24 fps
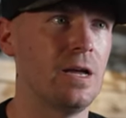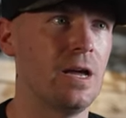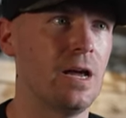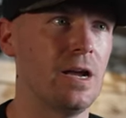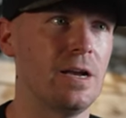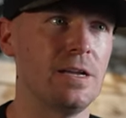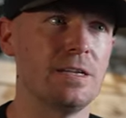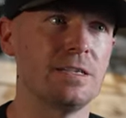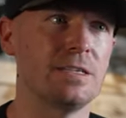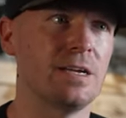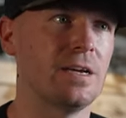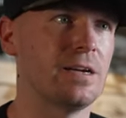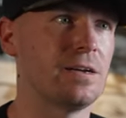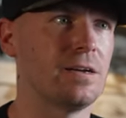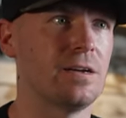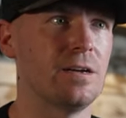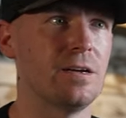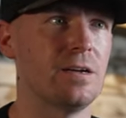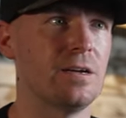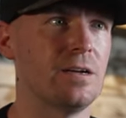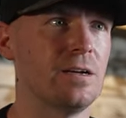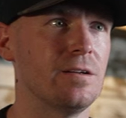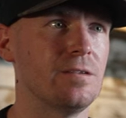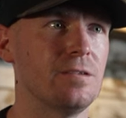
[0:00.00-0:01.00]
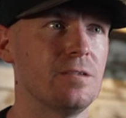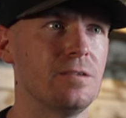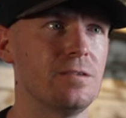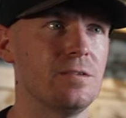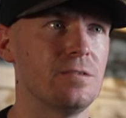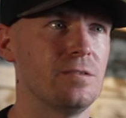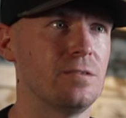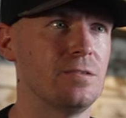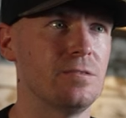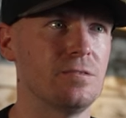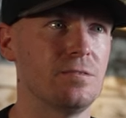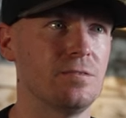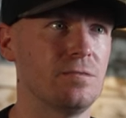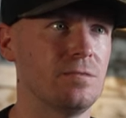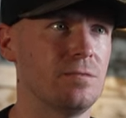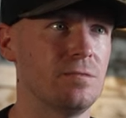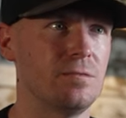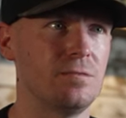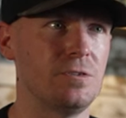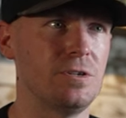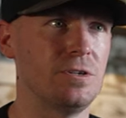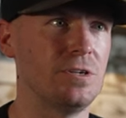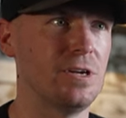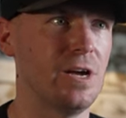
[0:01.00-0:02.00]
And he's like,
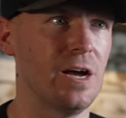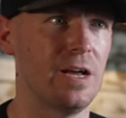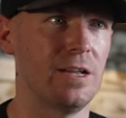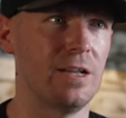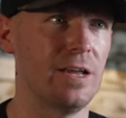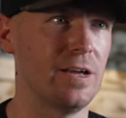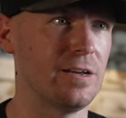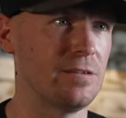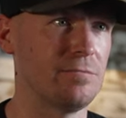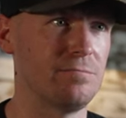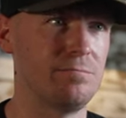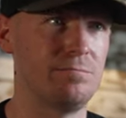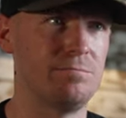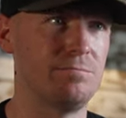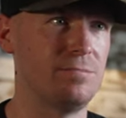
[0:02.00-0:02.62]
you got like,